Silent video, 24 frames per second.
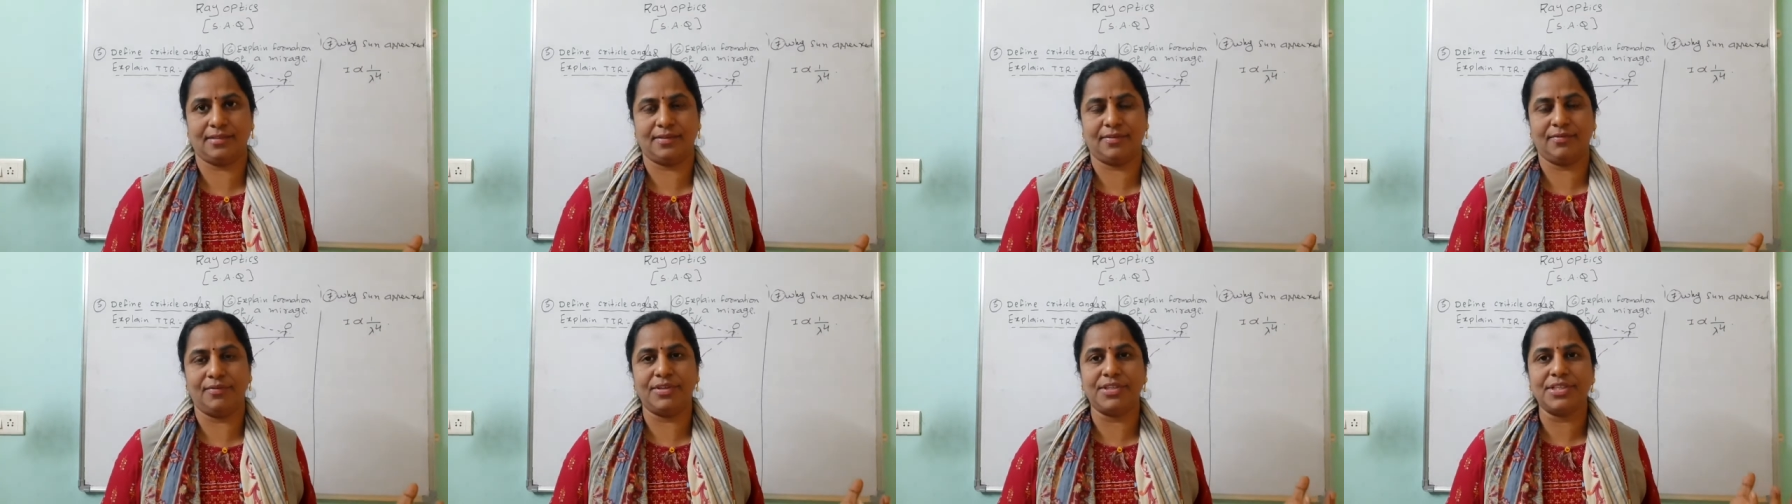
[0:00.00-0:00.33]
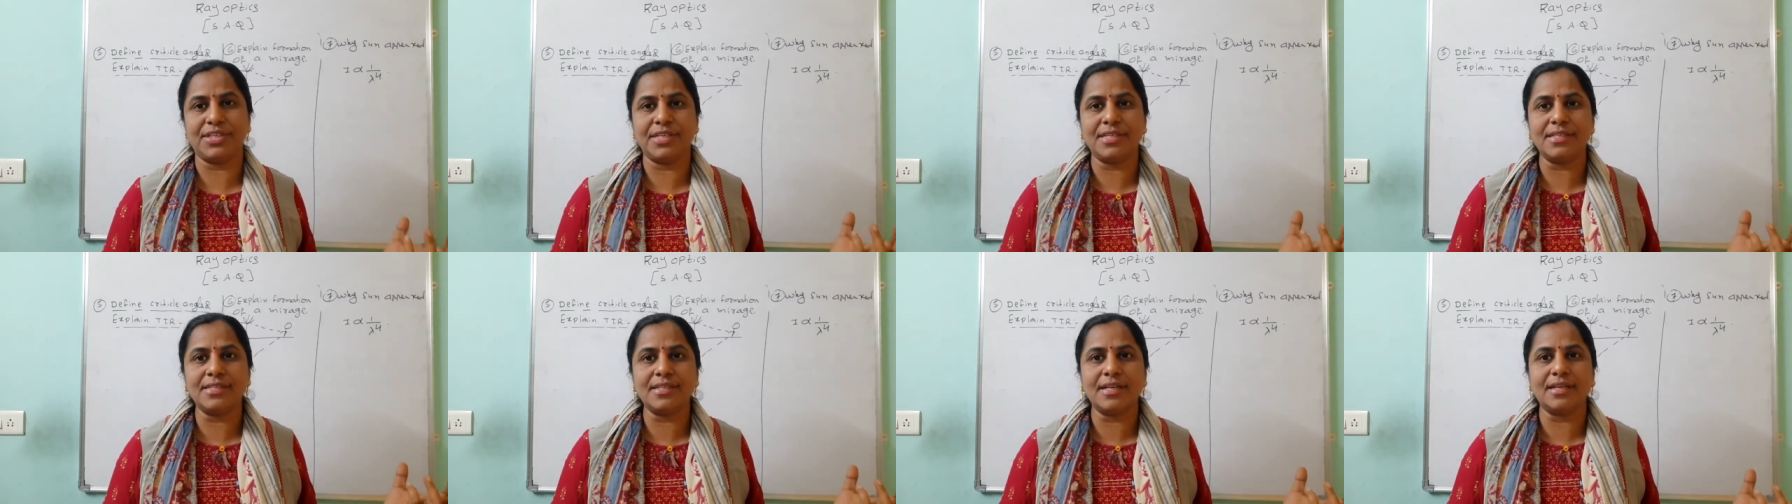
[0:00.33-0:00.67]
Which
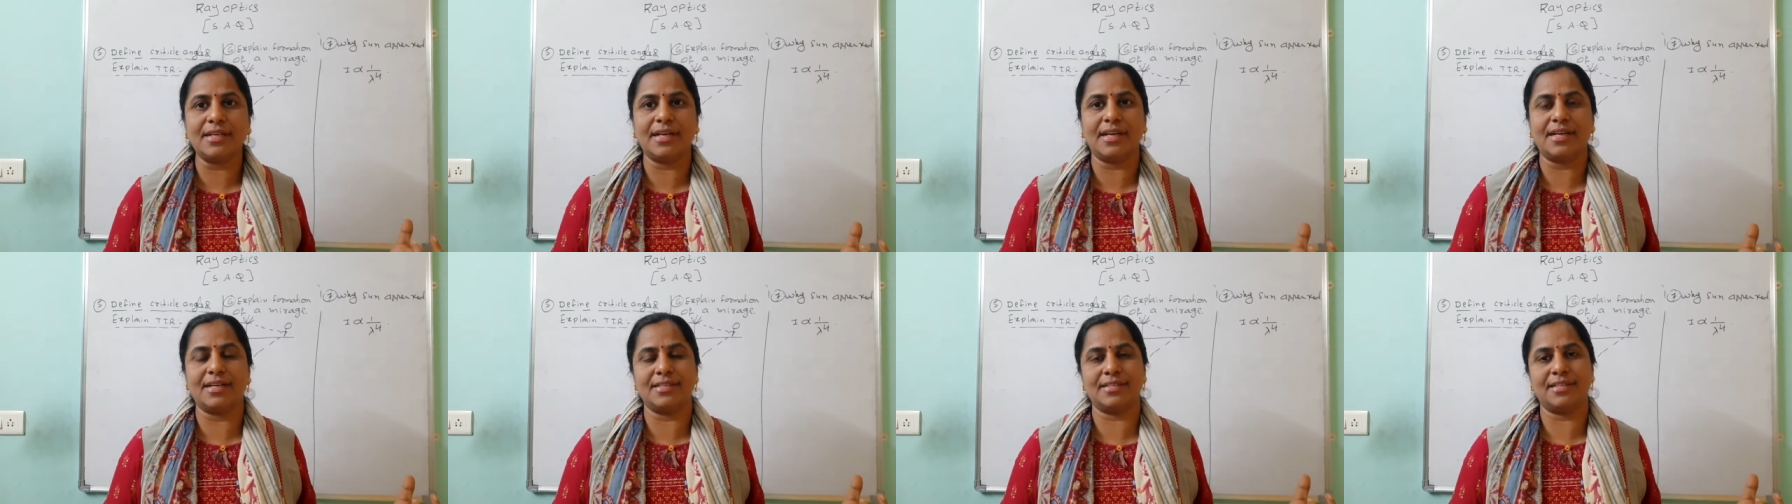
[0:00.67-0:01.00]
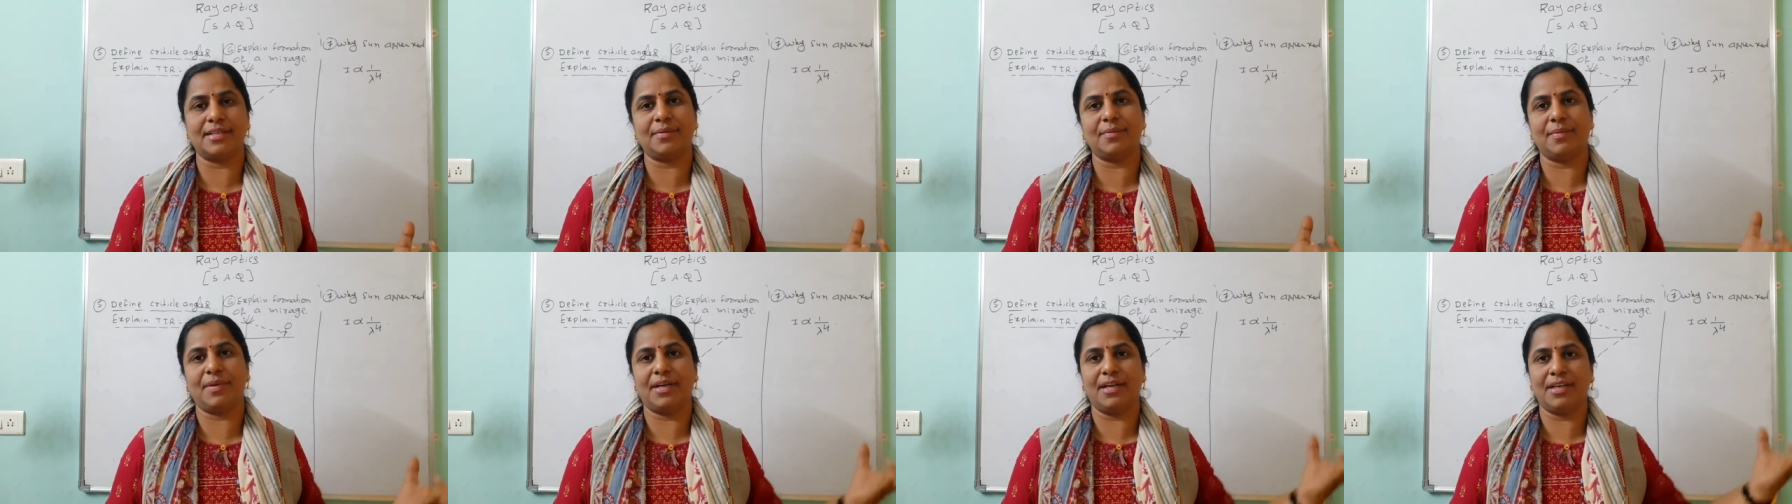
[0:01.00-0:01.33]
is the denser
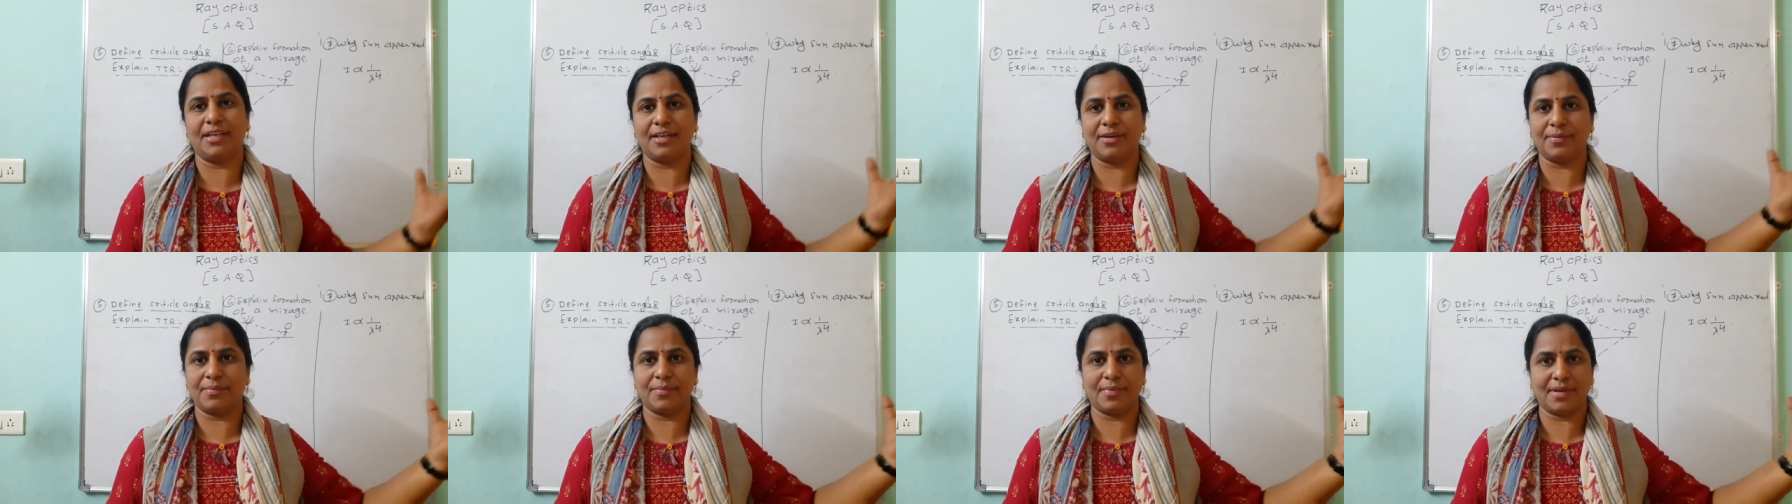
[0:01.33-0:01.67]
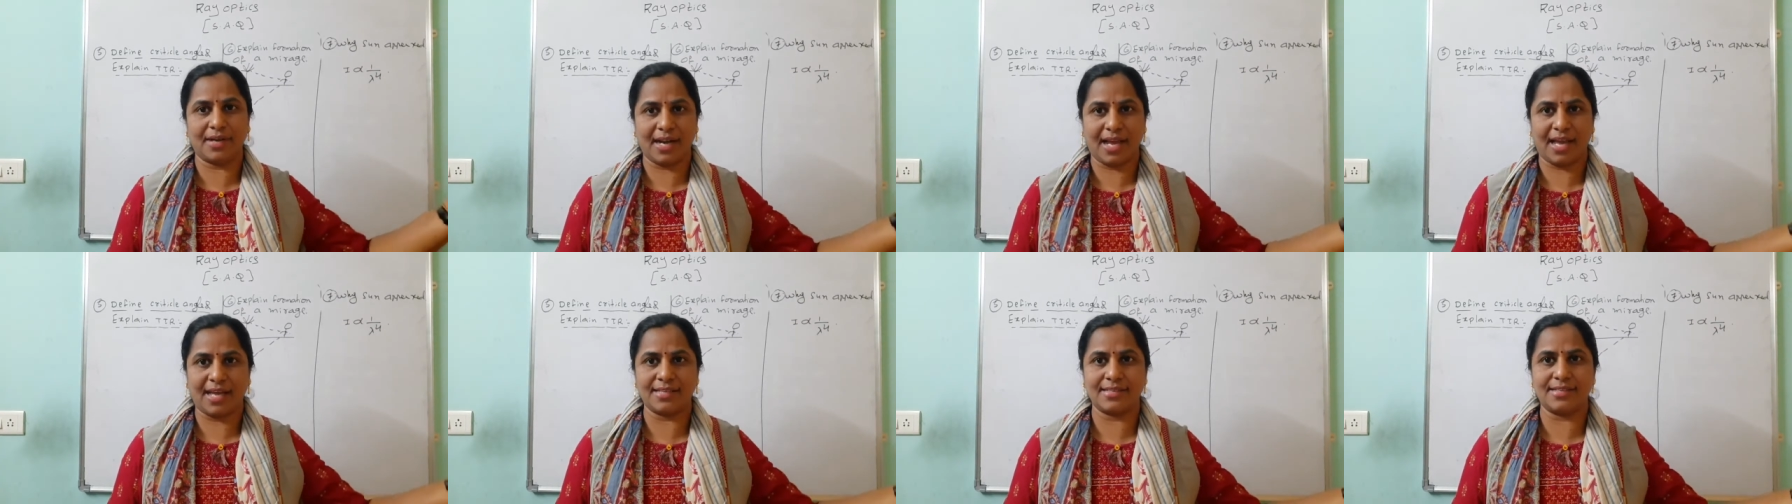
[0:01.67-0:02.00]
medium?
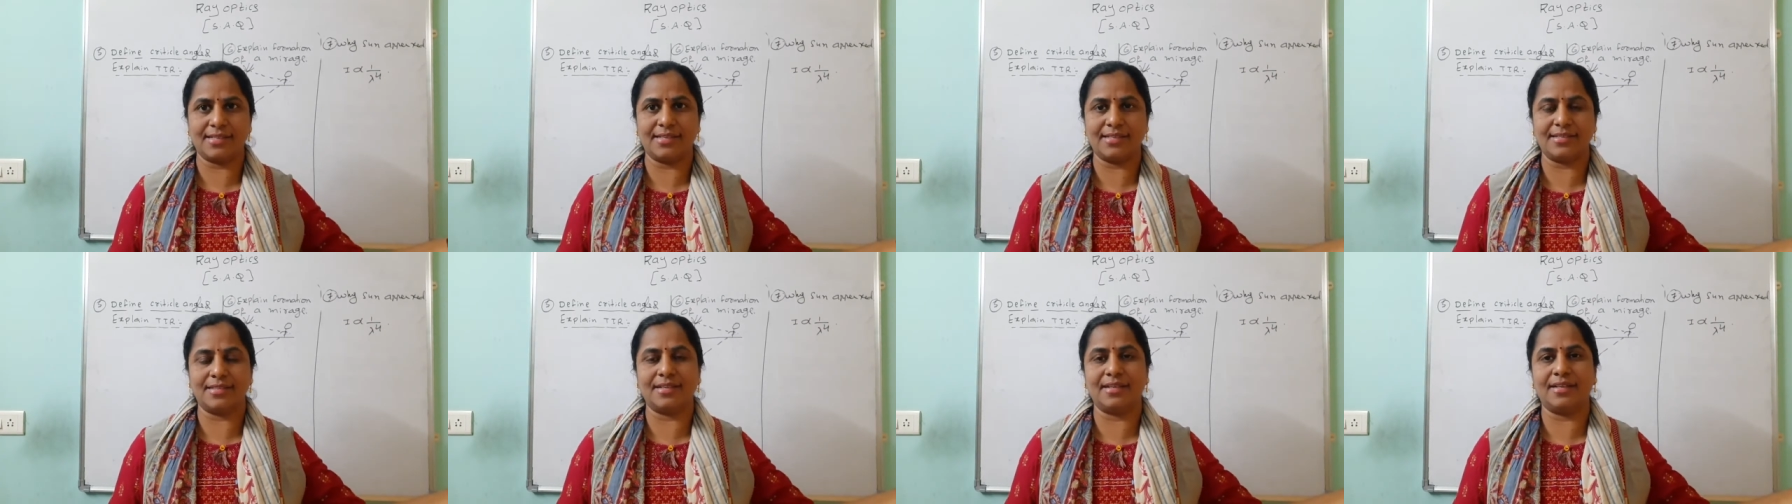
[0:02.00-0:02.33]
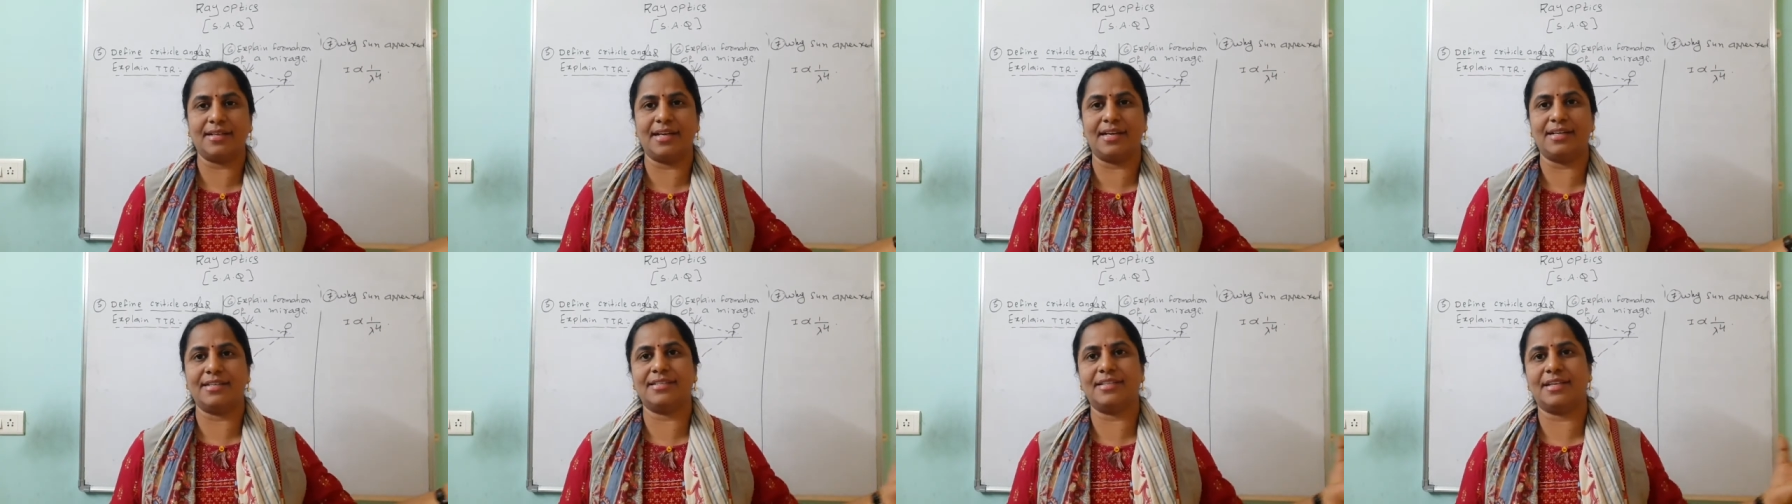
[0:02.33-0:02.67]
Glass is the
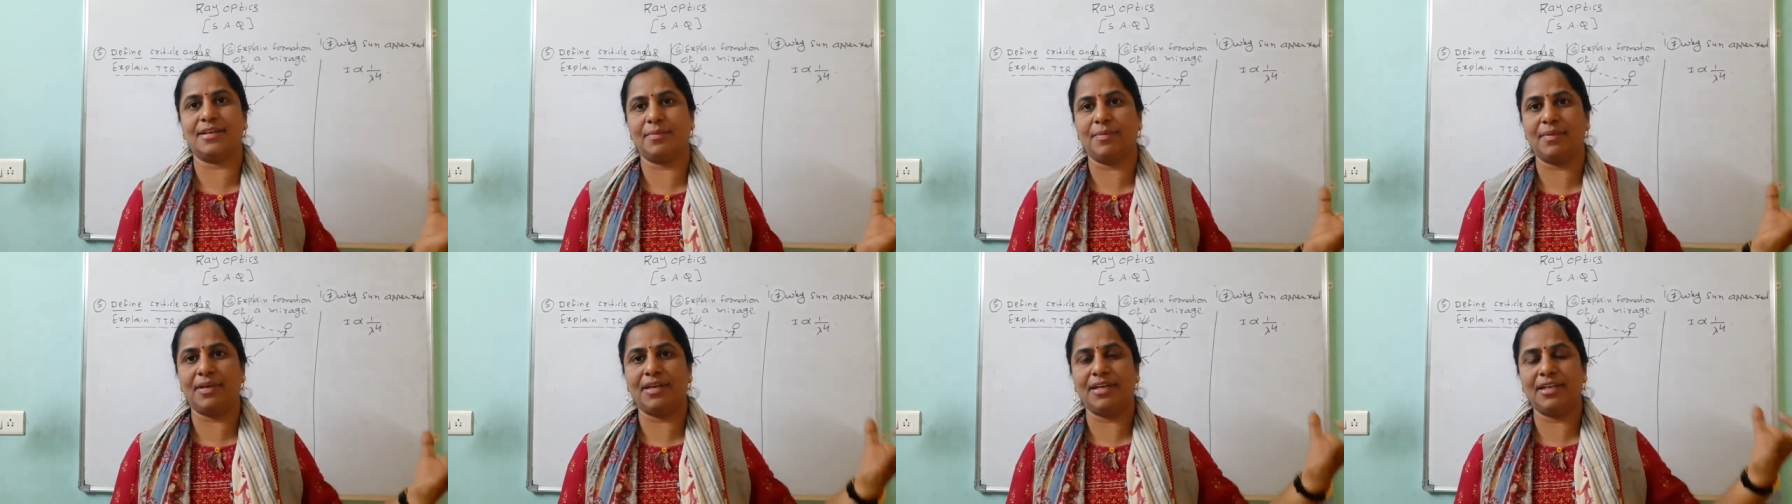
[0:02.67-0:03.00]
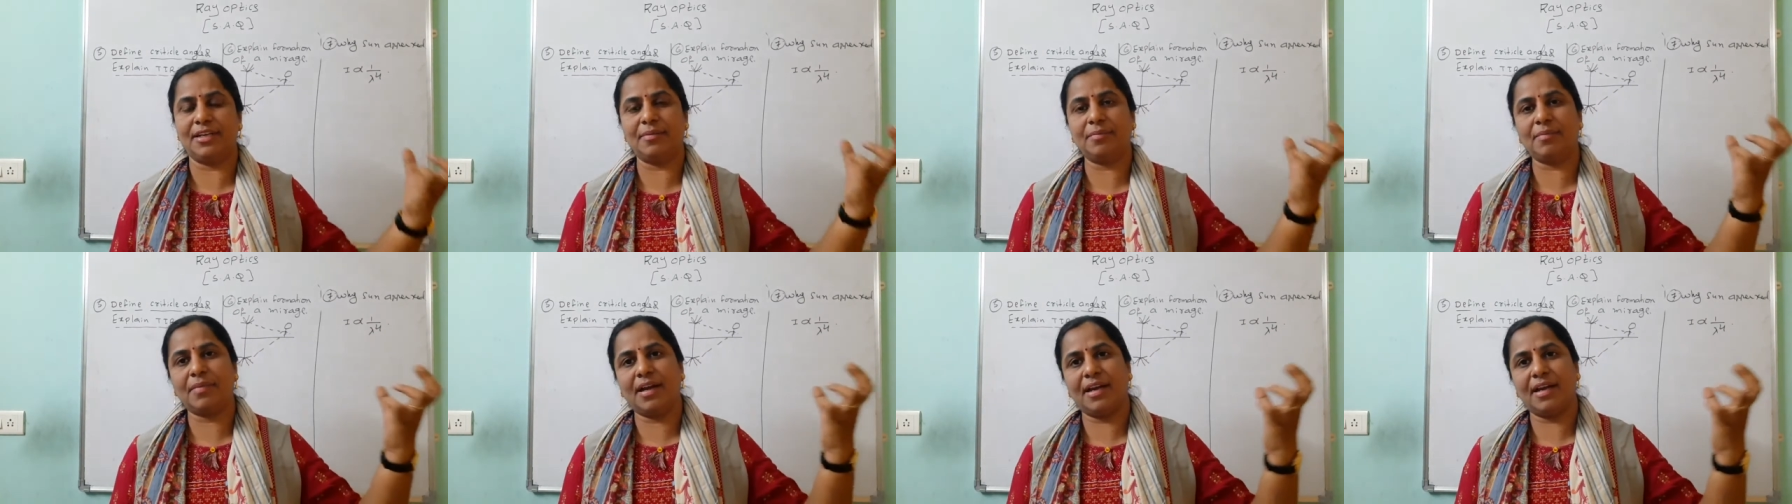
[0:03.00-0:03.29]
denser medium